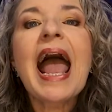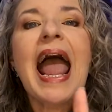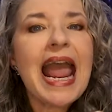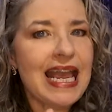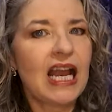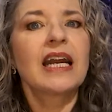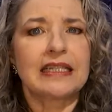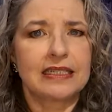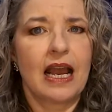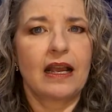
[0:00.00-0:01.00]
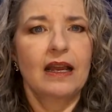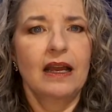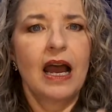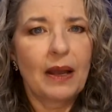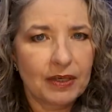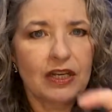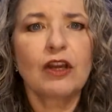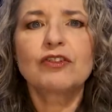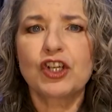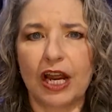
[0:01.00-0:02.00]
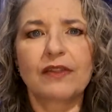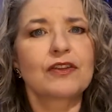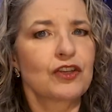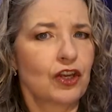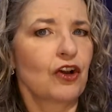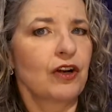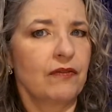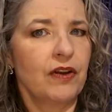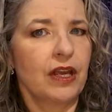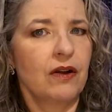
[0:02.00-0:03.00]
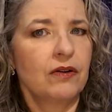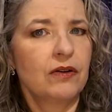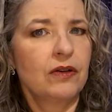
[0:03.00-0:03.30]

"Hang on a sec, I'm going to go check the security video."